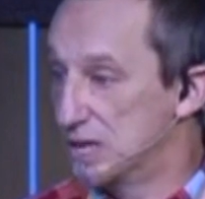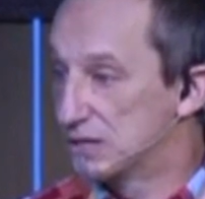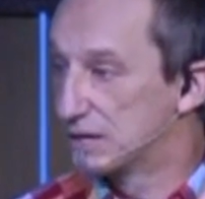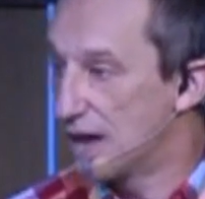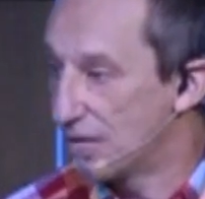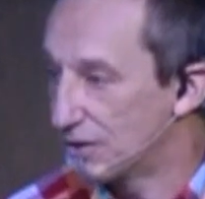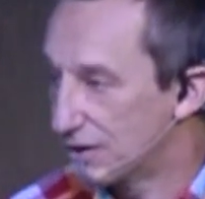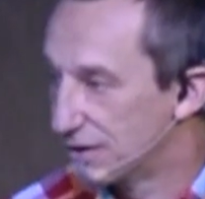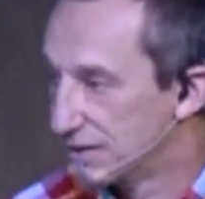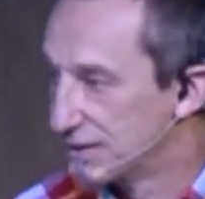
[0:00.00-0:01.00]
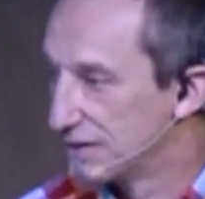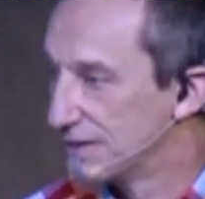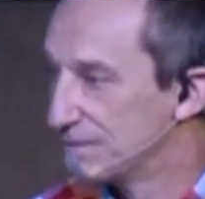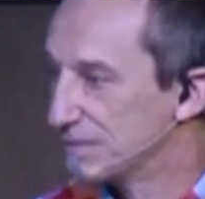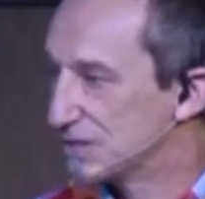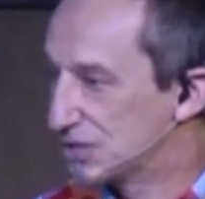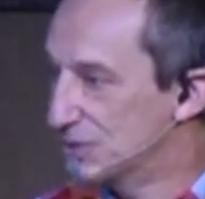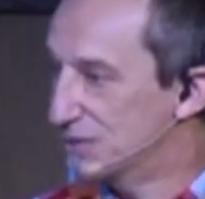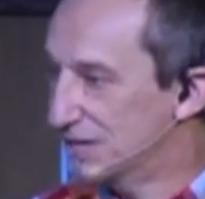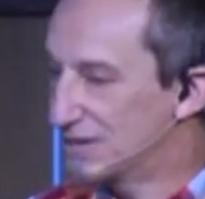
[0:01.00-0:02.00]
meet together. You
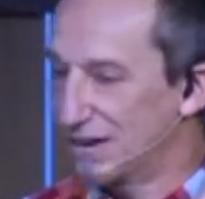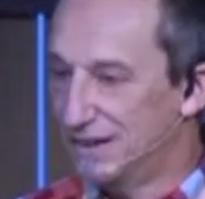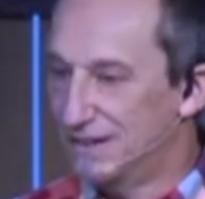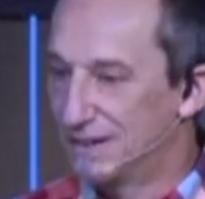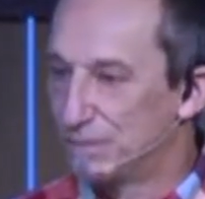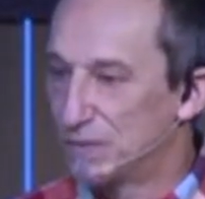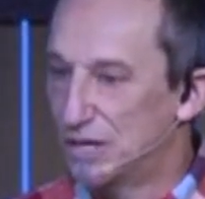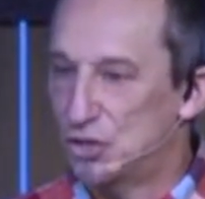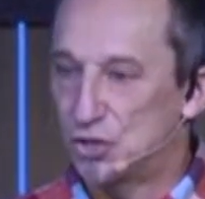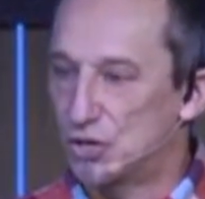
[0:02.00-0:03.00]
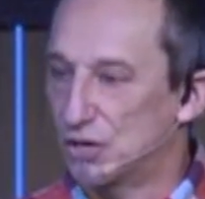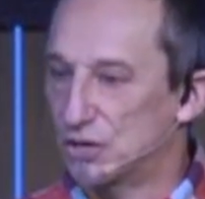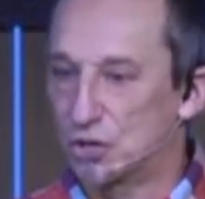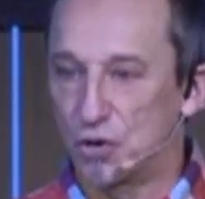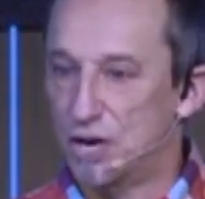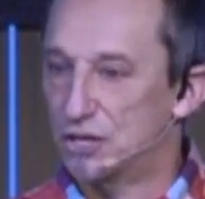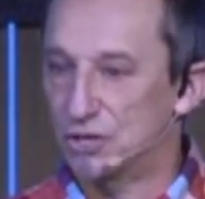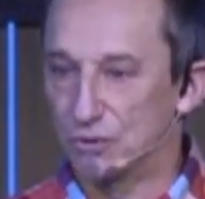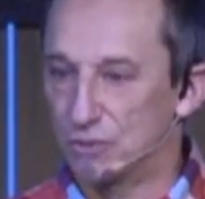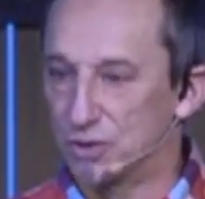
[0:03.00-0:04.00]
see what he done? He started
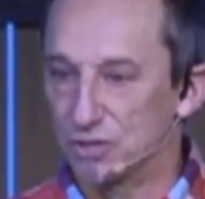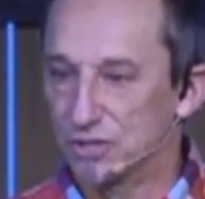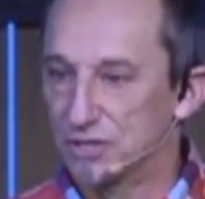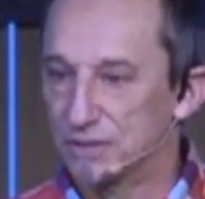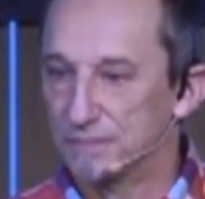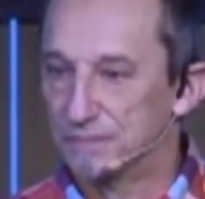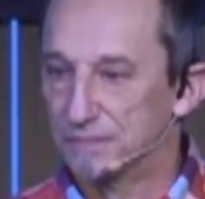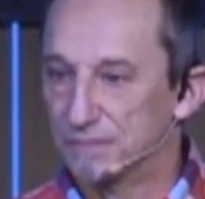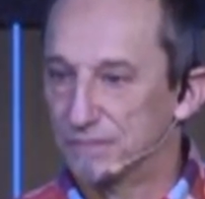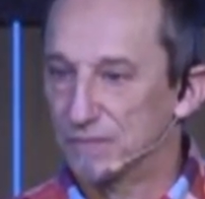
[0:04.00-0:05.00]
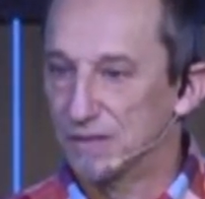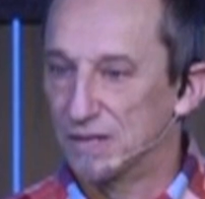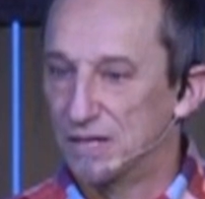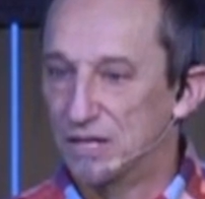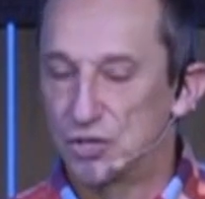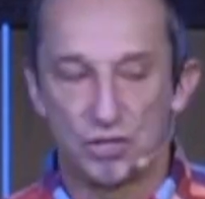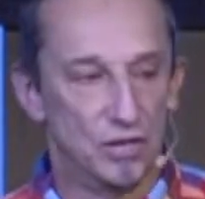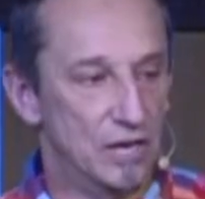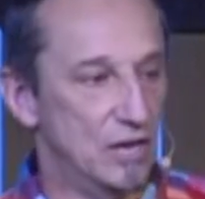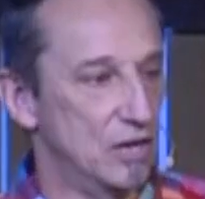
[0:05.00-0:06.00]
crazy rumors. He,
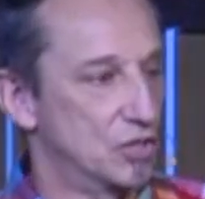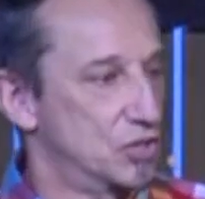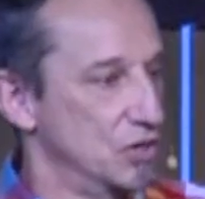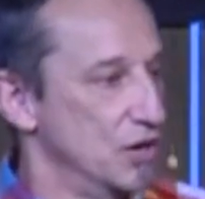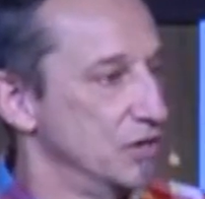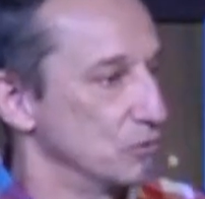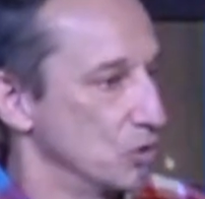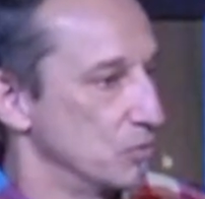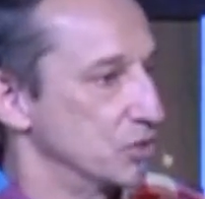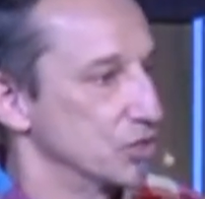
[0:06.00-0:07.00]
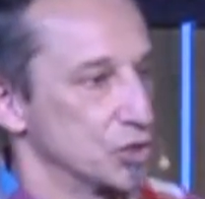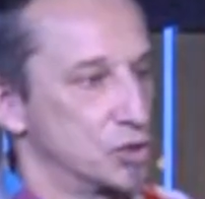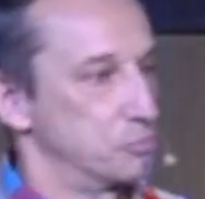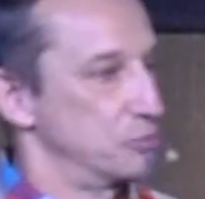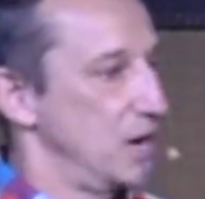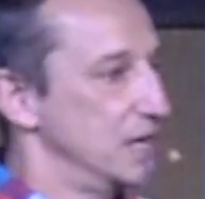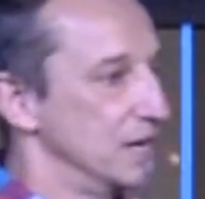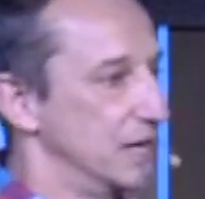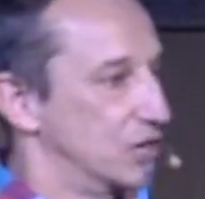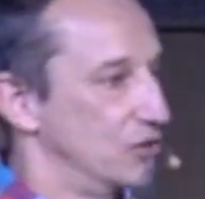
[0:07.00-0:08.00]
start, he, started rumors and spread
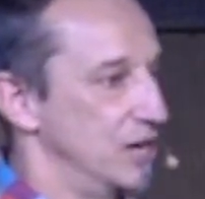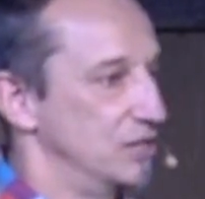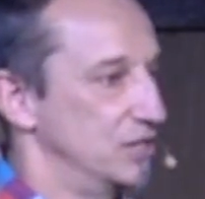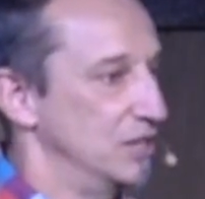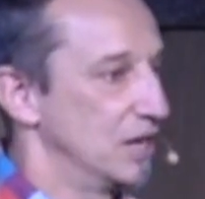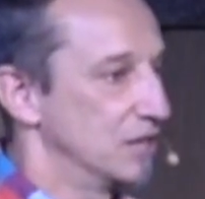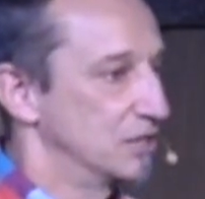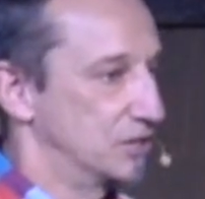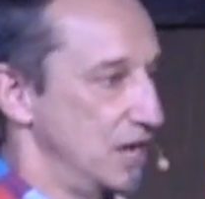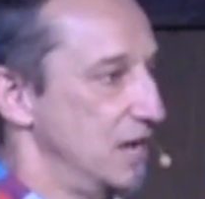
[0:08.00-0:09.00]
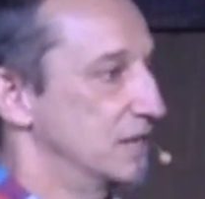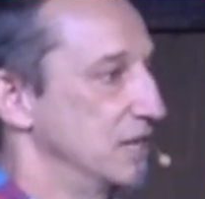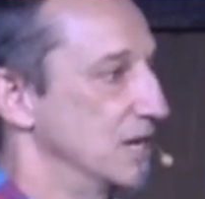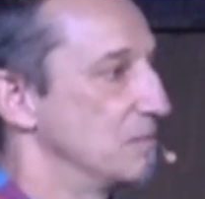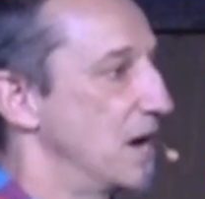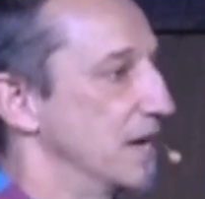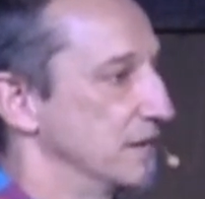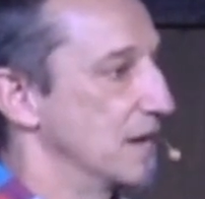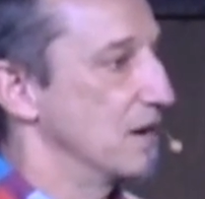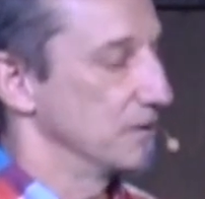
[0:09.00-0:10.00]
it like crazy to take
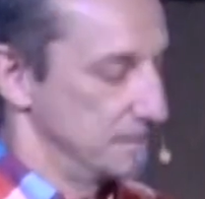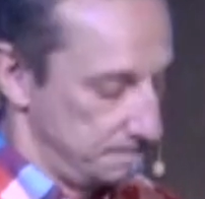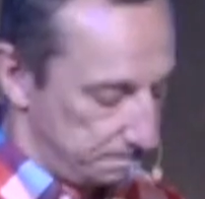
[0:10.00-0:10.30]
Nehemiah down.